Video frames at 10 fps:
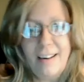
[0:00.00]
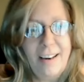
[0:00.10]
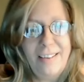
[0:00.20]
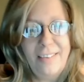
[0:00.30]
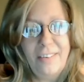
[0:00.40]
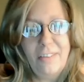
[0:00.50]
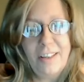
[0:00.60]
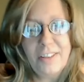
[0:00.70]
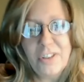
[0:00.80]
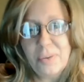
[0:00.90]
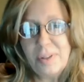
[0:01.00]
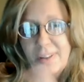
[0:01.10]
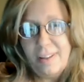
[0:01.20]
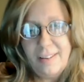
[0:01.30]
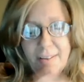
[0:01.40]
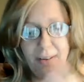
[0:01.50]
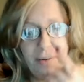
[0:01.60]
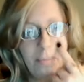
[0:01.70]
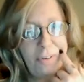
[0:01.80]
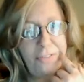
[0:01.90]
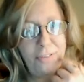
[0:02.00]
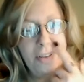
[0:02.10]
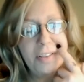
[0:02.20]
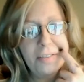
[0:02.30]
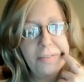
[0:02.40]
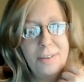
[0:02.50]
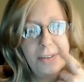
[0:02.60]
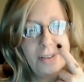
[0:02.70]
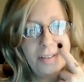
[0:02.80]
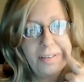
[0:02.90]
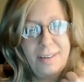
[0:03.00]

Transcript: And that's one thing that my friends have noticed.